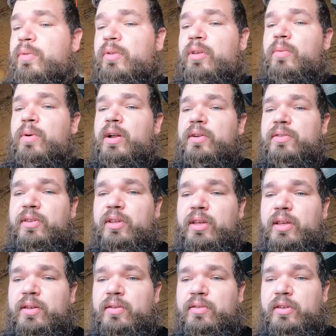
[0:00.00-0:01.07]
really want to
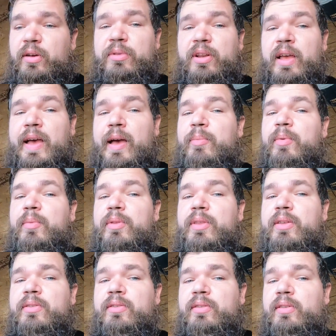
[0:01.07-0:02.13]
see something happen with
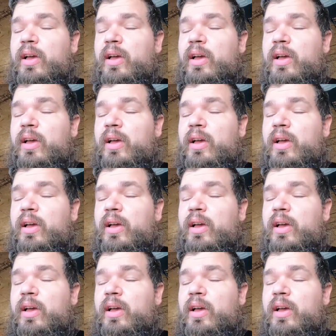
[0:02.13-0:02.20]
this.